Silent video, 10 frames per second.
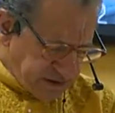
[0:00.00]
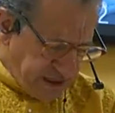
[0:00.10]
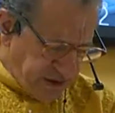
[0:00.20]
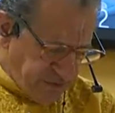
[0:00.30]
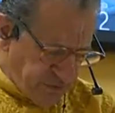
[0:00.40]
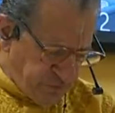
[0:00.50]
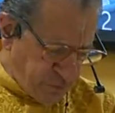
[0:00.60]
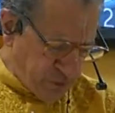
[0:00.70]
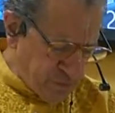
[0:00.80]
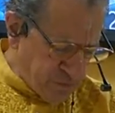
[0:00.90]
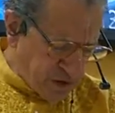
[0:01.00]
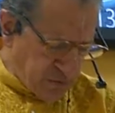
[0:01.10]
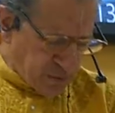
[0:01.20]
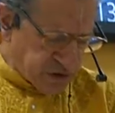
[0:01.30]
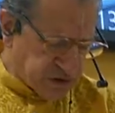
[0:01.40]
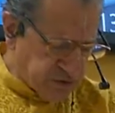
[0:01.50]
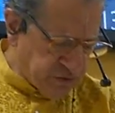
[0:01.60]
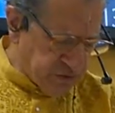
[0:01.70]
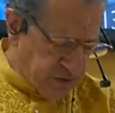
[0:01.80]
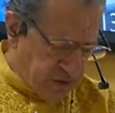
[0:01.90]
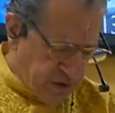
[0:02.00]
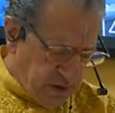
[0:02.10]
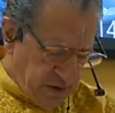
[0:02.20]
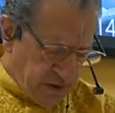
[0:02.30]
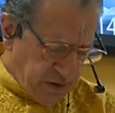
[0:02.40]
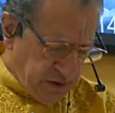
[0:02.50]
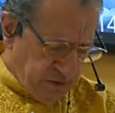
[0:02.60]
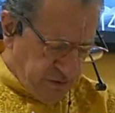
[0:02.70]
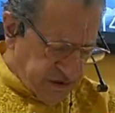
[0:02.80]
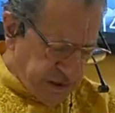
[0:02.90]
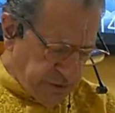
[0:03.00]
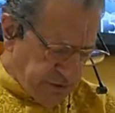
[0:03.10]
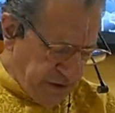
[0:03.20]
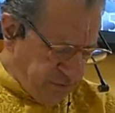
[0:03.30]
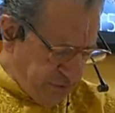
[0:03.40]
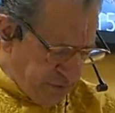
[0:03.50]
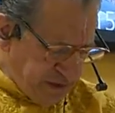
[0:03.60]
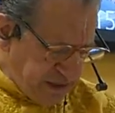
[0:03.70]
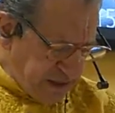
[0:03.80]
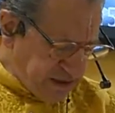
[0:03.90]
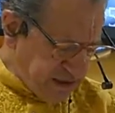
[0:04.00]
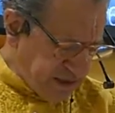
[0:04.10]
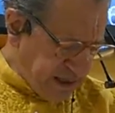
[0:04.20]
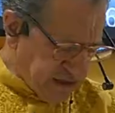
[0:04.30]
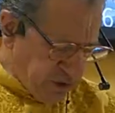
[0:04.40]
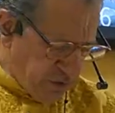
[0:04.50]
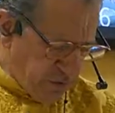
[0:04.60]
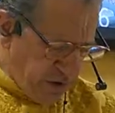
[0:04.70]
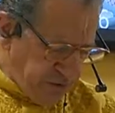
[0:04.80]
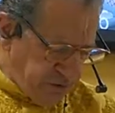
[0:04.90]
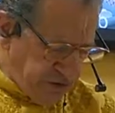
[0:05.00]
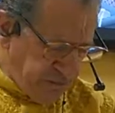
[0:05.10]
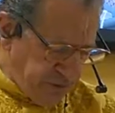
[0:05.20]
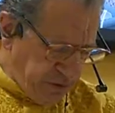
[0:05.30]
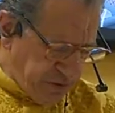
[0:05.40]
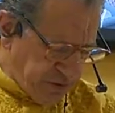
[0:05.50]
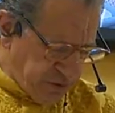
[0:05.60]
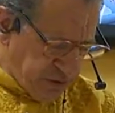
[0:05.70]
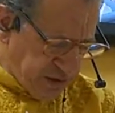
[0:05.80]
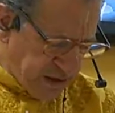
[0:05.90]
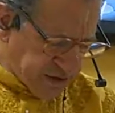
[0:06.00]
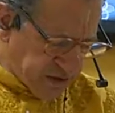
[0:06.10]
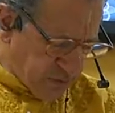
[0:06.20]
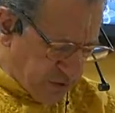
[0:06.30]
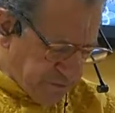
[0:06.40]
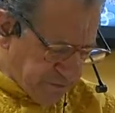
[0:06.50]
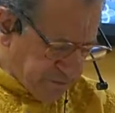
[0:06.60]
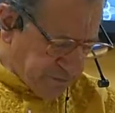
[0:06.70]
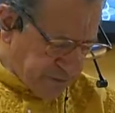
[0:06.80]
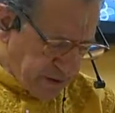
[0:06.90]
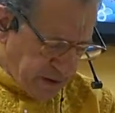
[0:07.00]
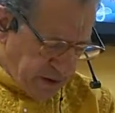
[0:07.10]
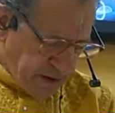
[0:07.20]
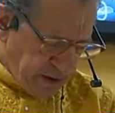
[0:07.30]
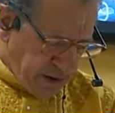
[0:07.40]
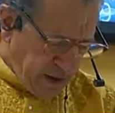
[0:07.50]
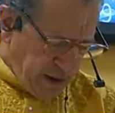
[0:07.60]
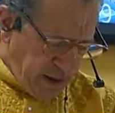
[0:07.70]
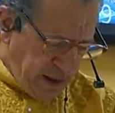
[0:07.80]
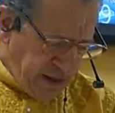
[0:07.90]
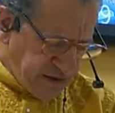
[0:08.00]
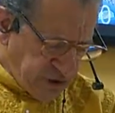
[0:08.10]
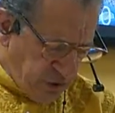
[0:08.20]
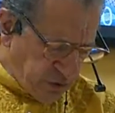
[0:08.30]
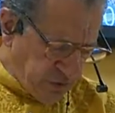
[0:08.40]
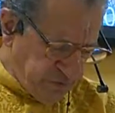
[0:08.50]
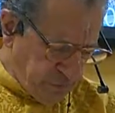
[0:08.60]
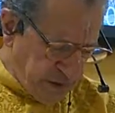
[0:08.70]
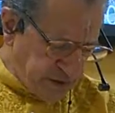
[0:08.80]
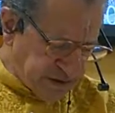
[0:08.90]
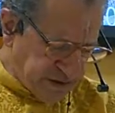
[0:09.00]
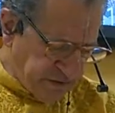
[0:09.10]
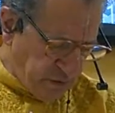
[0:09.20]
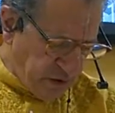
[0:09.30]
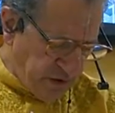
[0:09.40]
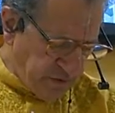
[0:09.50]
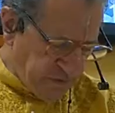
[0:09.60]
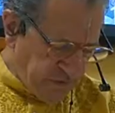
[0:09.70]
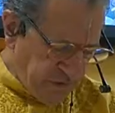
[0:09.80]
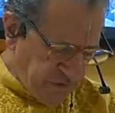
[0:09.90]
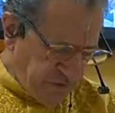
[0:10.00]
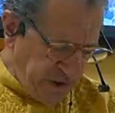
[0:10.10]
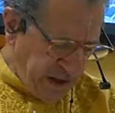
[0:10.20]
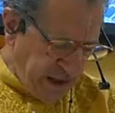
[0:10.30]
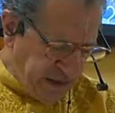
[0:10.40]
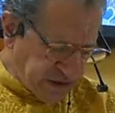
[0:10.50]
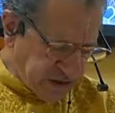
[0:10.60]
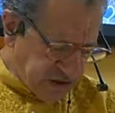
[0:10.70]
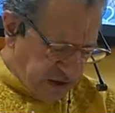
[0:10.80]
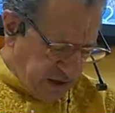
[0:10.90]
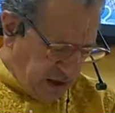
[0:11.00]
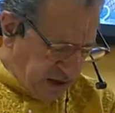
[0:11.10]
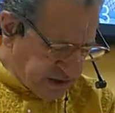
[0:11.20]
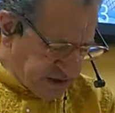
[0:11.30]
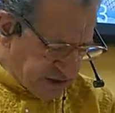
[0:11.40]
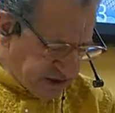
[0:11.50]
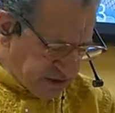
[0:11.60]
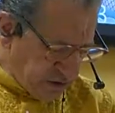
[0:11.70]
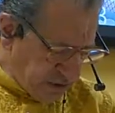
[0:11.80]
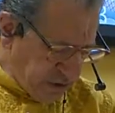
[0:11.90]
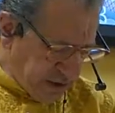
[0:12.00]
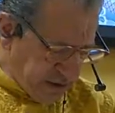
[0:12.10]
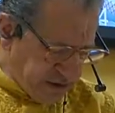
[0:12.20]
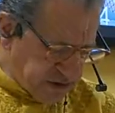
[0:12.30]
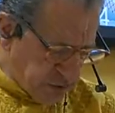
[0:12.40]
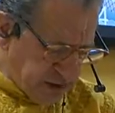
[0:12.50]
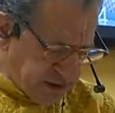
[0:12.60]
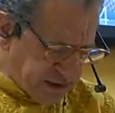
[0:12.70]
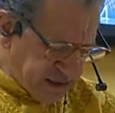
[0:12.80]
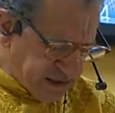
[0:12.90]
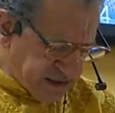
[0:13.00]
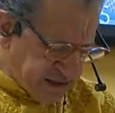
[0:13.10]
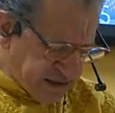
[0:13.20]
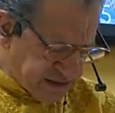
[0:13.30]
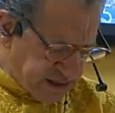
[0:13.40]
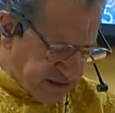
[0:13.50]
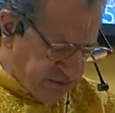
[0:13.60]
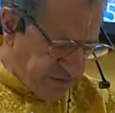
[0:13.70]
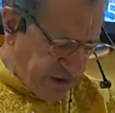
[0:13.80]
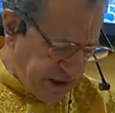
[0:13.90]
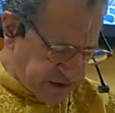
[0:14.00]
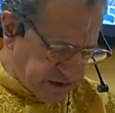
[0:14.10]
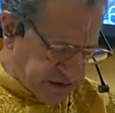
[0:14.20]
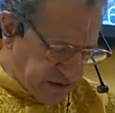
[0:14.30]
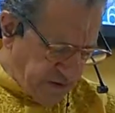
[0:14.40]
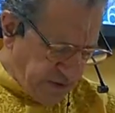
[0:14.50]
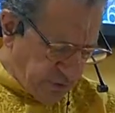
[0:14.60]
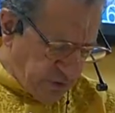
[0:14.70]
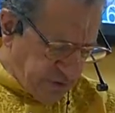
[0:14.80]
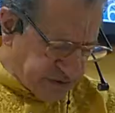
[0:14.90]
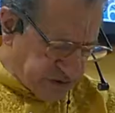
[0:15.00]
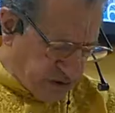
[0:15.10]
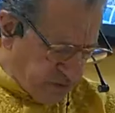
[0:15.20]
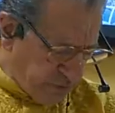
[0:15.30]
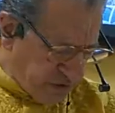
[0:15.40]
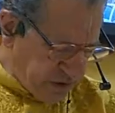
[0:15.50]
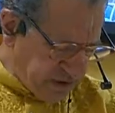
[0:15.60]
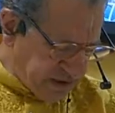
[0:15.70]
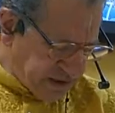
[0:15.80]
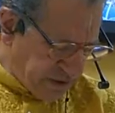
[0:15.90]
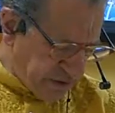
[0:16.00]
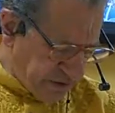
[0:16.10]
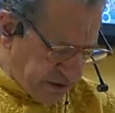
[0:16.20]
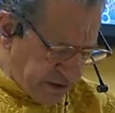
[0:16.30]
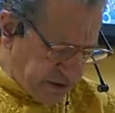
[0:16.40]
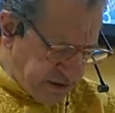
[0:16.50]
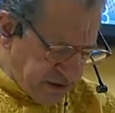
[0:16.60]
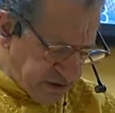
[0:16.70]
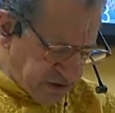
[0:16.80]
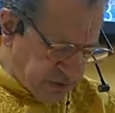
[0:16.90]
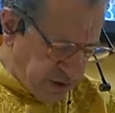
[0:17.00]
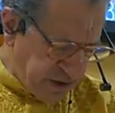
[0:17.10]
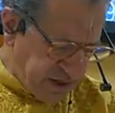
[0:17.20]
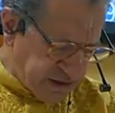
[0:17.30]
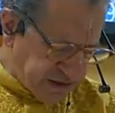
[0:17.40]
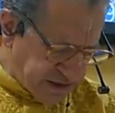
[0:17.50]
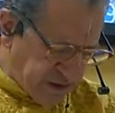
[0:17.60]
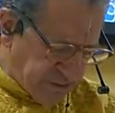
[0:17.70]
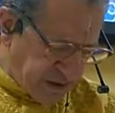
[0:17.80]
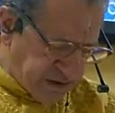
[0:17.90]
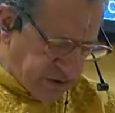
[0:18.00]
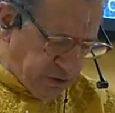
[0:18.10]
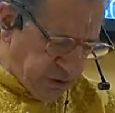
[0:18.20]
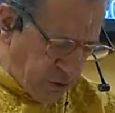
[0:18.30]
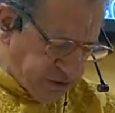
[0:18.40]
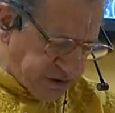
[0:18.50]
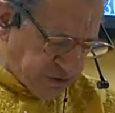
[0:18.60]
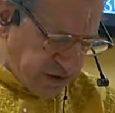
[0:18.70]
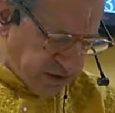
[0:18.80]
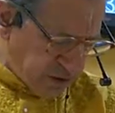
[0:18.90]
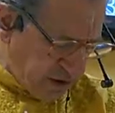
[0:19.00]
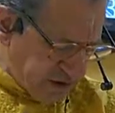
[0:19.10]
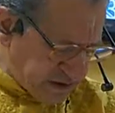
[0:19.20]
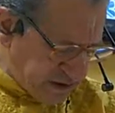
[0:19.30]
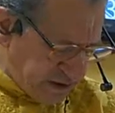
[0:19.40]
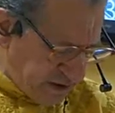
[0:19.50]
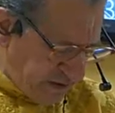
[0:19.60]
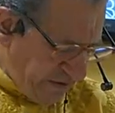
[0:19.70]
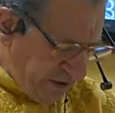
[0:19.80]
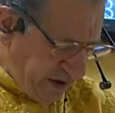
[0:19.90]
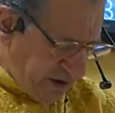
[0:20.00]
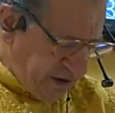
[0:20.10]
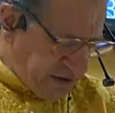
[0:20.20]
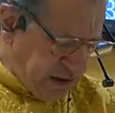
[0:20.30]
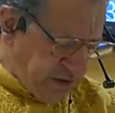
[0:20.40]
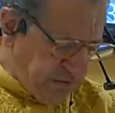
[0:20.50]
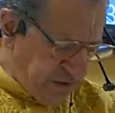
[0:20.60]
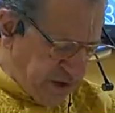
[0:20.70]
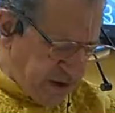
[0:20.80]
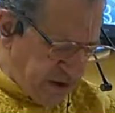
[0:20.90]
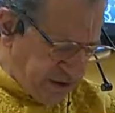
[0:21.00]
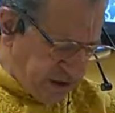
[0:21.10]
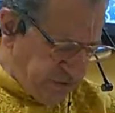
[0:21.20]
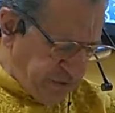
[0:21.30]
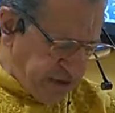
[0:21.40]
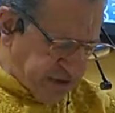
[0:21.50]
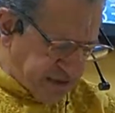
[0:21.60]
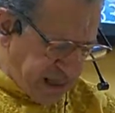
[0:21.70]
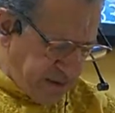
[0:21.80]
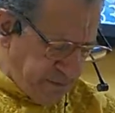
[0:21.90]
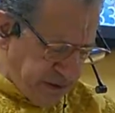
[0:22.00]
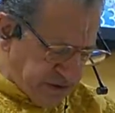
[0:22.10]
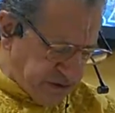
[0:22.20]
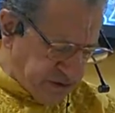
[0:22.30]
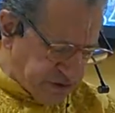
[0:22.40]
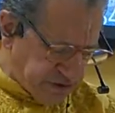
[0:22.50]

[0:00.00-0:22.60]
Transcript: taken from former commercial sauerkraut fermentation tanks over a 100-day period in 2001. A total of 171 phage isolates, including at least 26 distinct phages, were observed within the sauerkraut. In addition, 28 distinct bacterial host strains were isolated and identified as lab bacteria